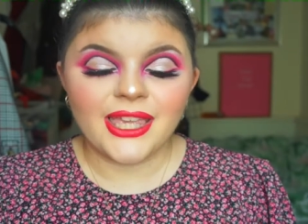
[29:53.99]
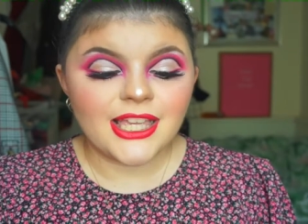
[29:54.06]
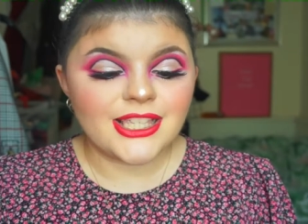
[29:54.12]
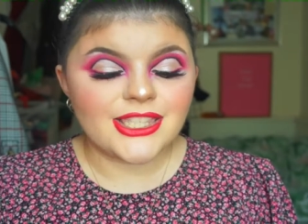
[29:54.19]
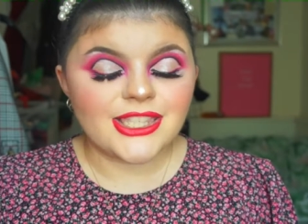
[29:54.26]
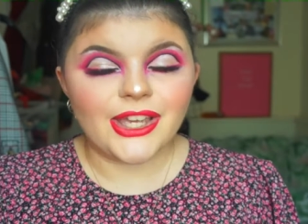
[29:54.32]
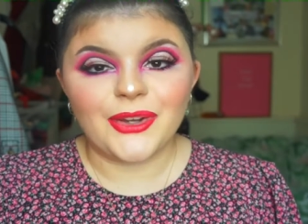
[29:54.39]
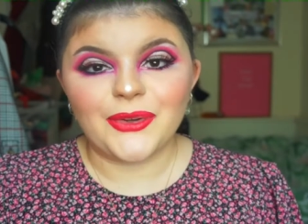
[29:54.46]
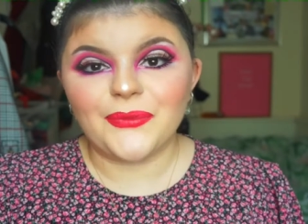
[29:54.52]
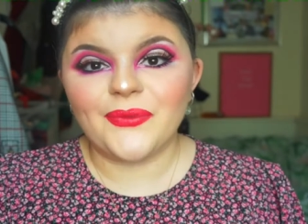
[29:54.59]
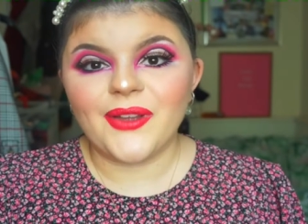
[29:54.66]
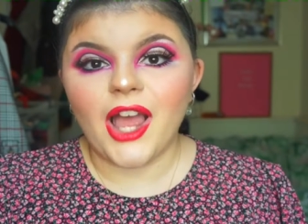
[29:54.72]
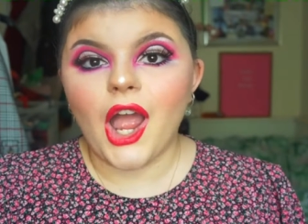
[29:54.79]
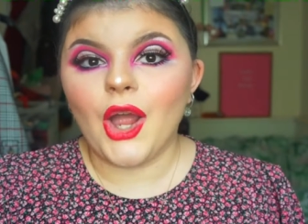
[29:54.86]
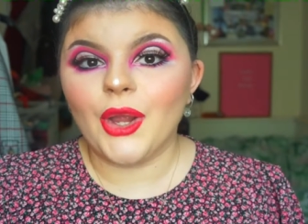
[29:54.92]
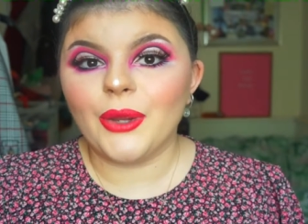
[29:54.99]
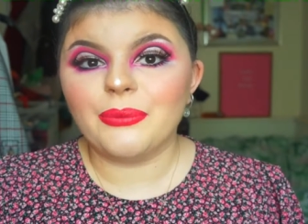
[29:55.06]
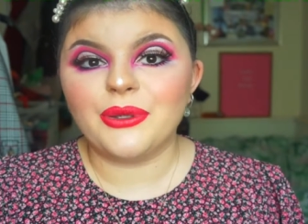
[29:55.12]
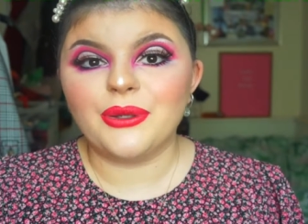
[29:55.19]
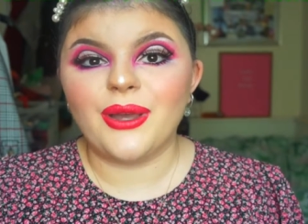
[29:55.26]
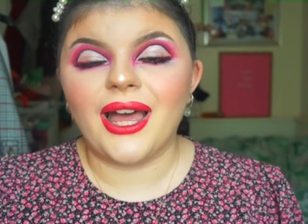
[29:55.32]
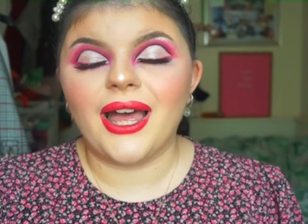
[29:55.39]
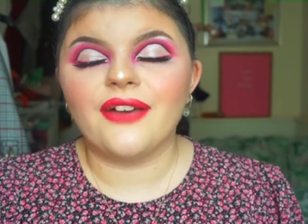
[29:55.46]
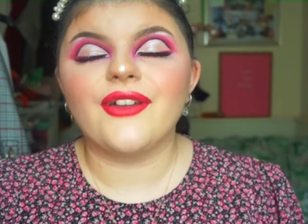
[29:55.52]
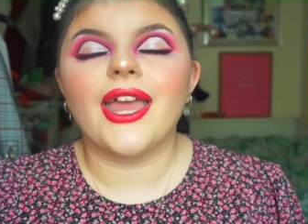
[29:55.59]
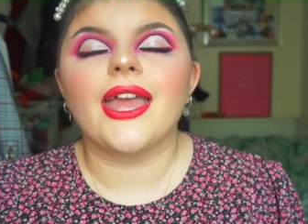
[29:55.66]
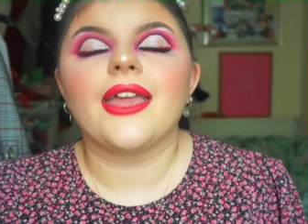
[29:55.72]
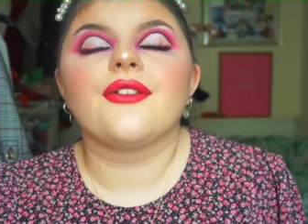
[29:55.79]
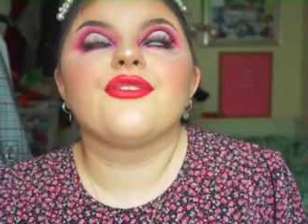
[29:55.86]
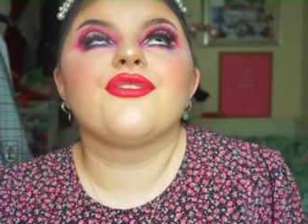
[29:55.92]
So I hope you have
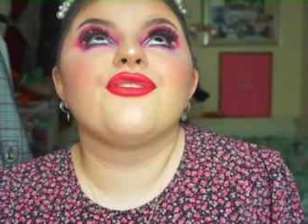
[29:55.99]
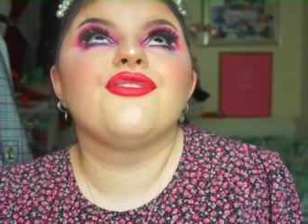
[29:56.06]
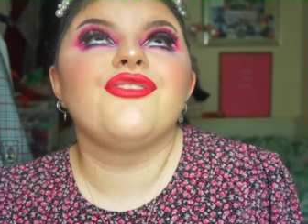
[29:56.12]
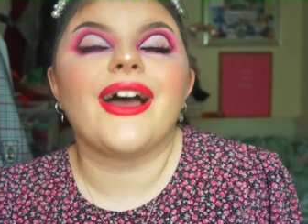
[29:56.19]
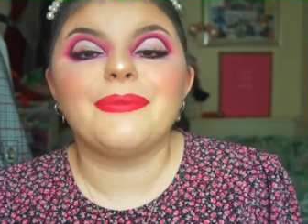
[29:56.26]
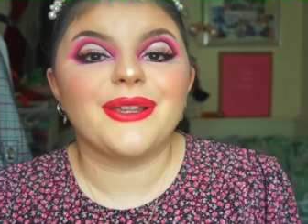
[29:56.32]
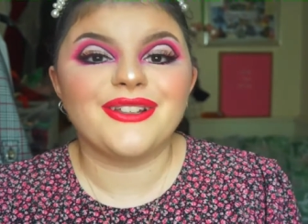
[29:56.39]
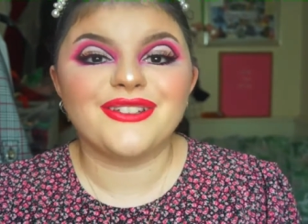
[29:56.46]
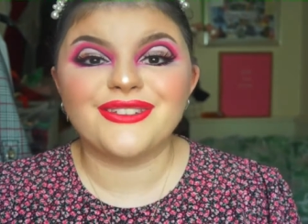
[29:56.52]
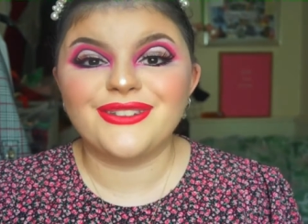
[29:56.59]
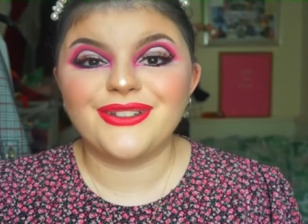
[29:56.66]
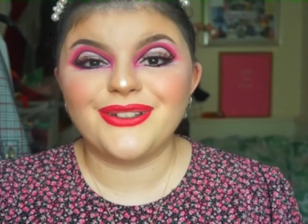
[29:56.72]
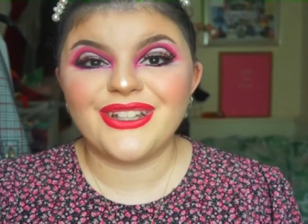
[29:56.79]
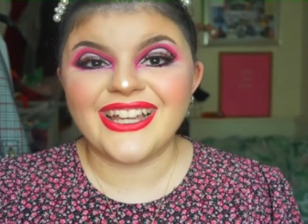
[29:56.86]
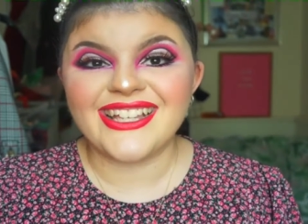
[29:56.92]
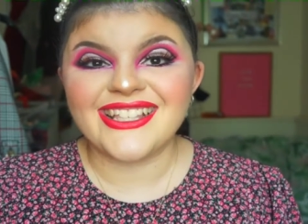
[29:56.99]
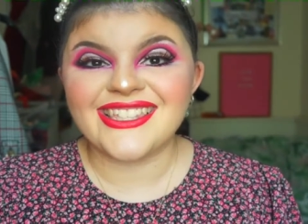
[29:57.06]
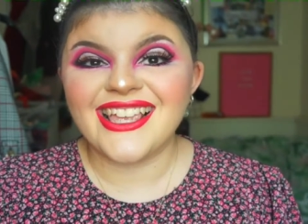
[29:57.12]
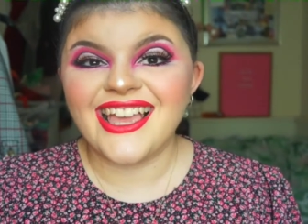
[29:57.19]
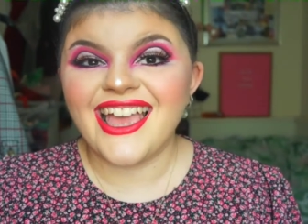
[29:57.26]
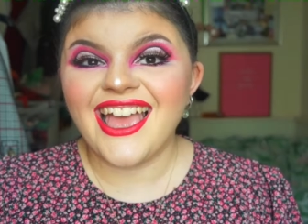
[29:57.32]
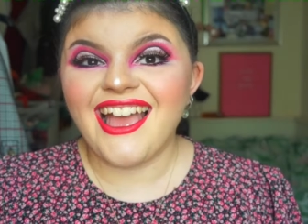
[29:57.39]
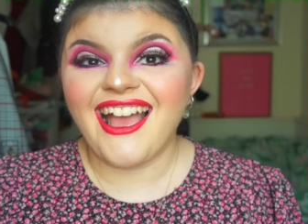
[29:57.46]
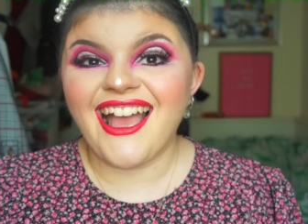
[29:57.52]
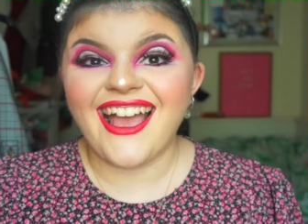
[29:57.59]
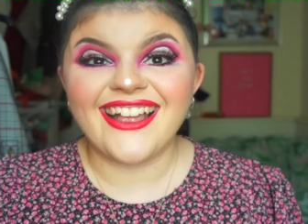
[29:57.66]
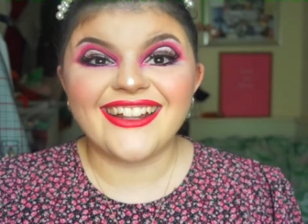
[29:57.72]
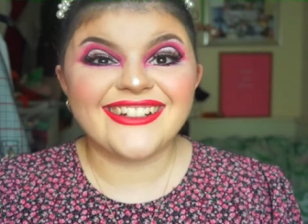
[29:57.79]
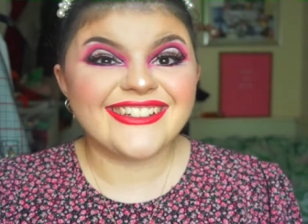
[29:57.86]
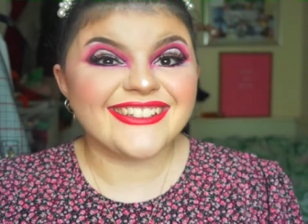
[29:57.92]
a fabulous New Year's
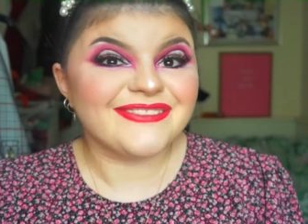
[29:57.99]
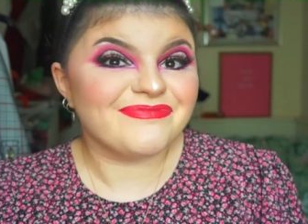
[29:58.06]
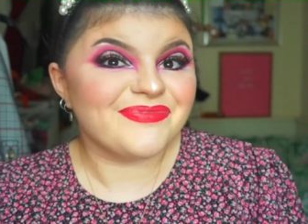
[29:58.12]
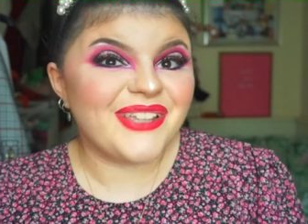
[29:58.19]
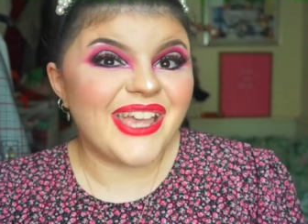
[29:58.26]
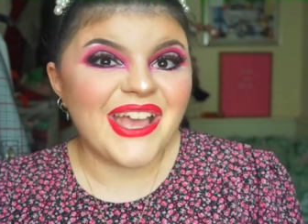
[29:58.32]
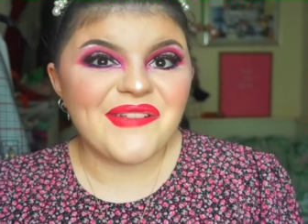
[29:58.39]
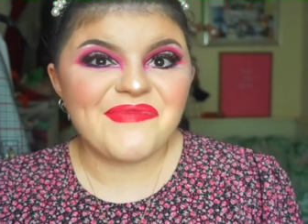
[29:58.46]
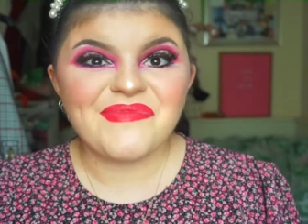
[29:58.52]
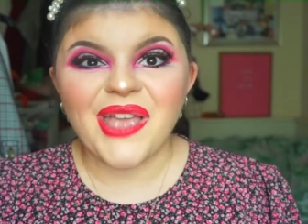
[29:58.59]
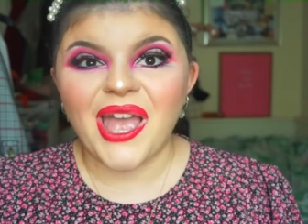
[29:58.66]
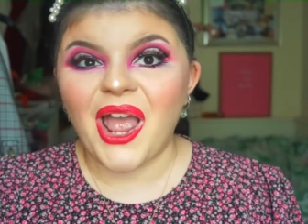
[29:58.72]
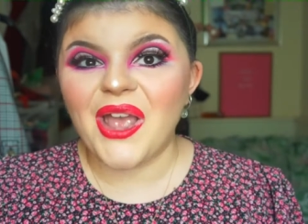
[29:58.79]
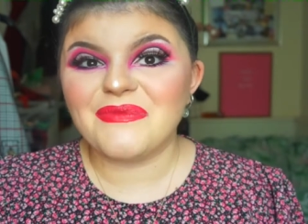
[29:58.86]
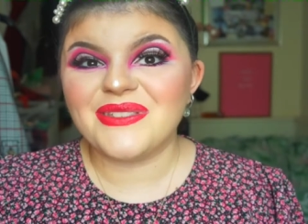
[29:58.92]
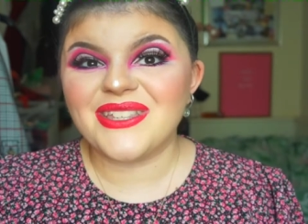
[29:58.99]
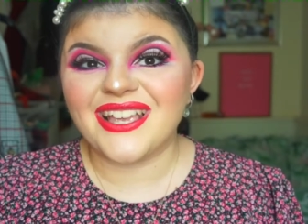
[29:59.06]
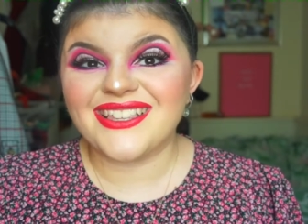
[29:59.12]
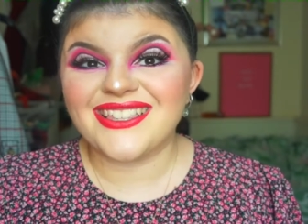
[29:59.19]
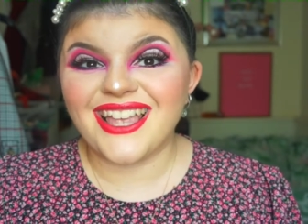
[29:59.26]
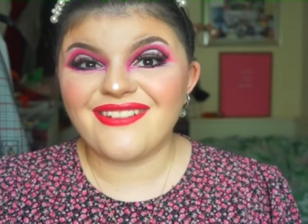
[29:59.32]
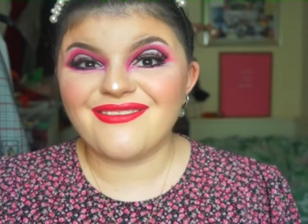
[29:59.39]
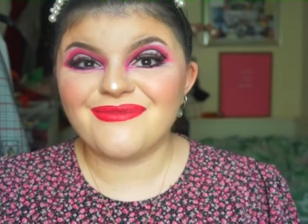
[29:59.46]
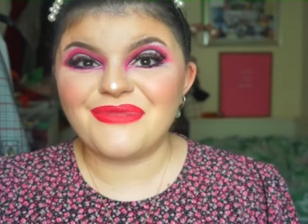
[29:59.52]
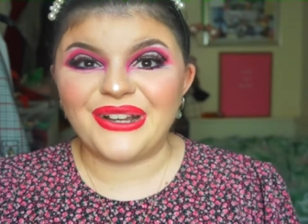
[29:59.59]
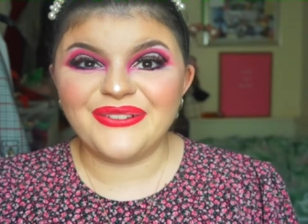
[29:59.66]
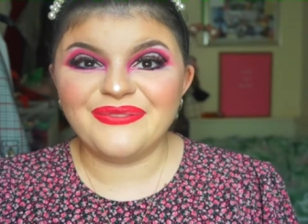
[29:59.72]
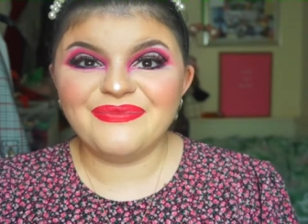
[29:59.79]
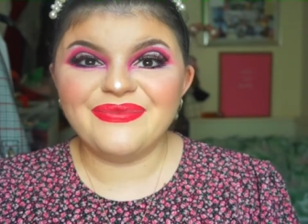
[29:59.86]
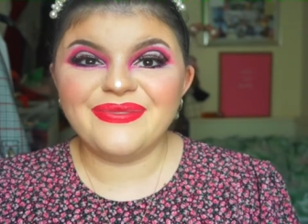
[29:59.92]
and I hope you're staying safe and well
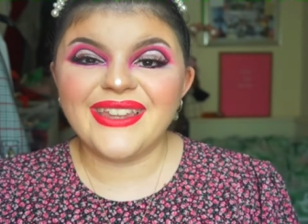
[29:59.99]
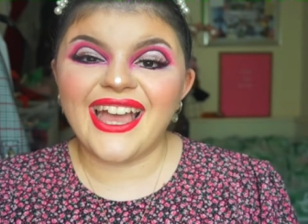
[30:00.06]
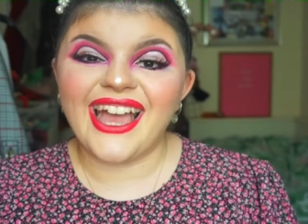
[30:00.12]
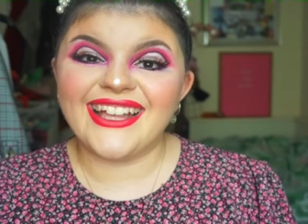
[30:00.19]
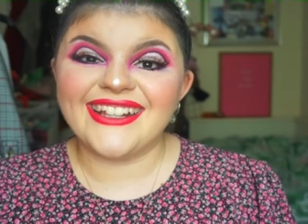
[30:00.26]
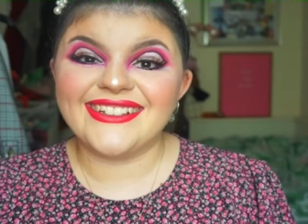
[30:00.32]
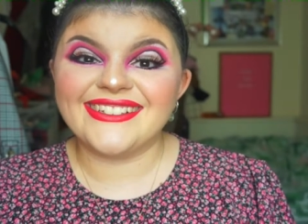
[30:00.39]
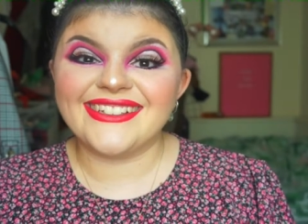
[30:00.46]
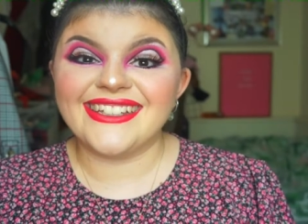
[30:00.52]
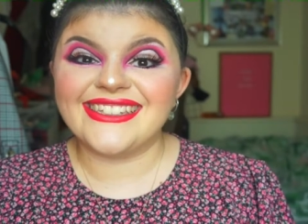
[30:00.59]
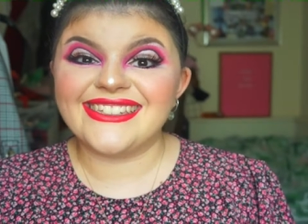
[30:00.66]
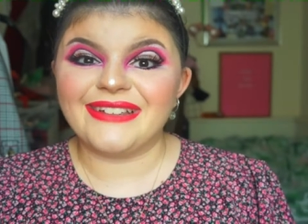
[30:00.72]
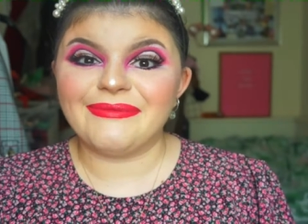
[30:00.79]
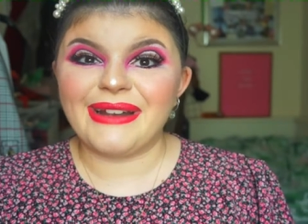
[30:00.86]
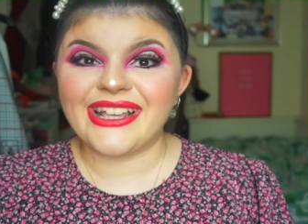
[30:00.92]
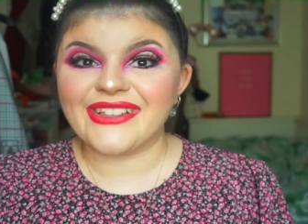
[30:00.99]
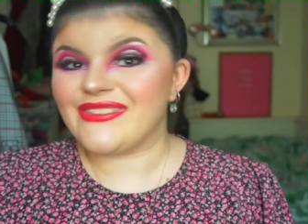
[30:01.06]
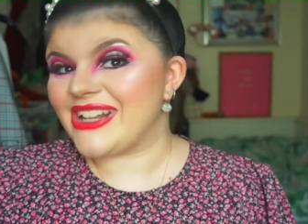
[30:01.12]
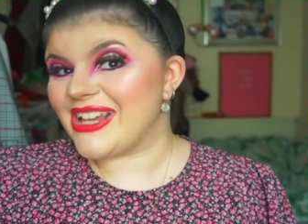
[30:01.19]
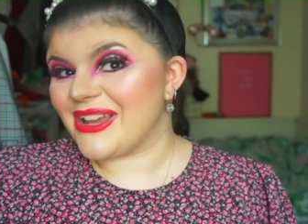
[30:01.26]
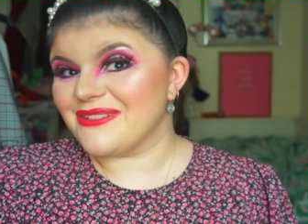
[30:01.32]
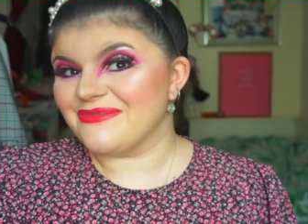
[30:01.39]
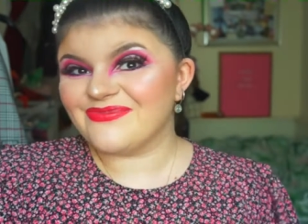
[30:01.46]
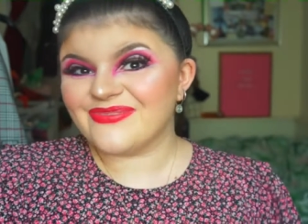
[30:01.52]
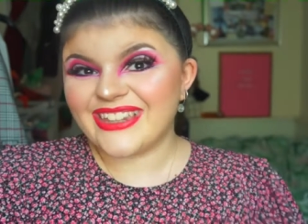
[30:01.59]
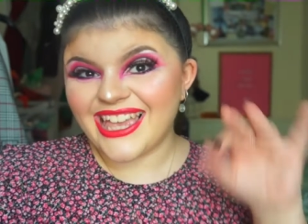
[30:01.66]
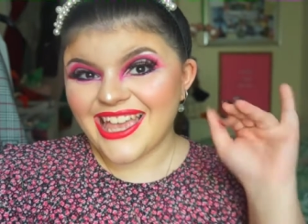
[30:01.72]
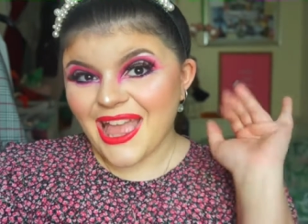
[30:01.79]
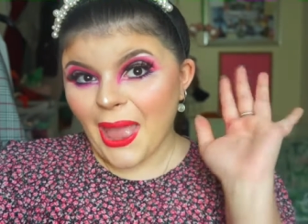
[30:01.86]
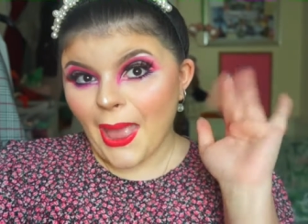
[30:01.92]
and see you in my next
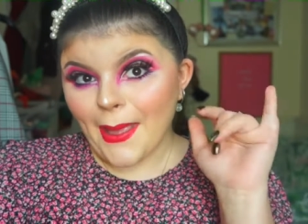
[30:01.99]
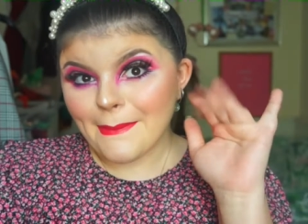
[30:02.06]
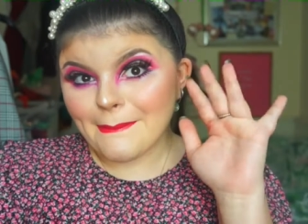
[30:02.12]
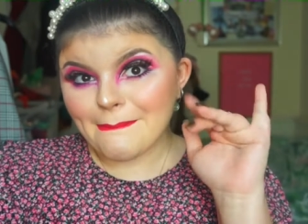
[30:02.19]
video.